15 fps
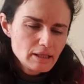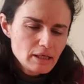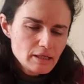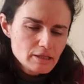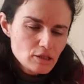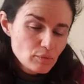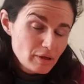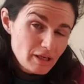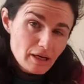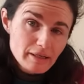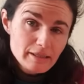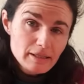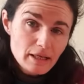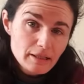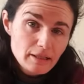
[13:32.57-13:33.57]
So when I
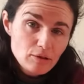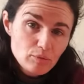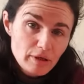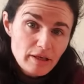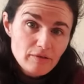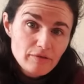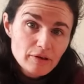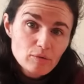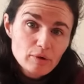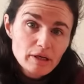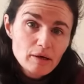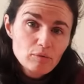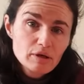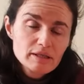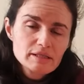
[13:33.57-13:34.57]
started weaving, when I
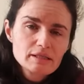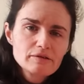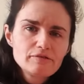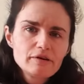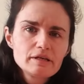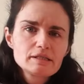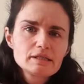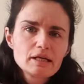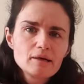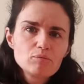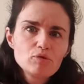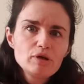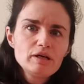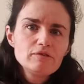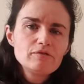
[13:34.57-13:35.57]
was the first time
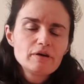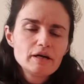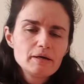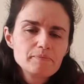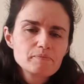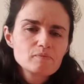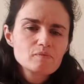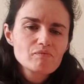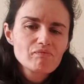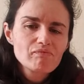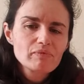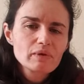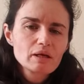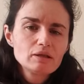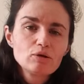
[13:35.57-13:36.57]
weaver,
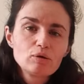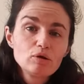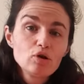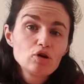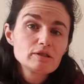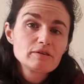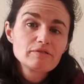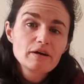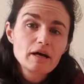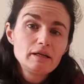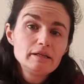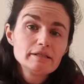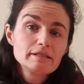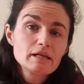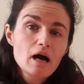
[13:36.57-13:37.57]
there were lots of
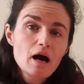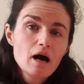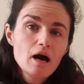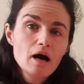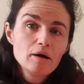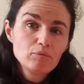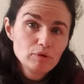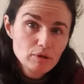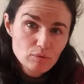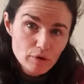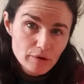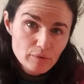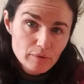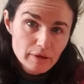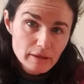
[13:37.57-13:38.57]
colors I wouldn't work
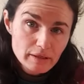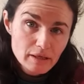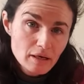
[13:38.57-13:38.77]
with.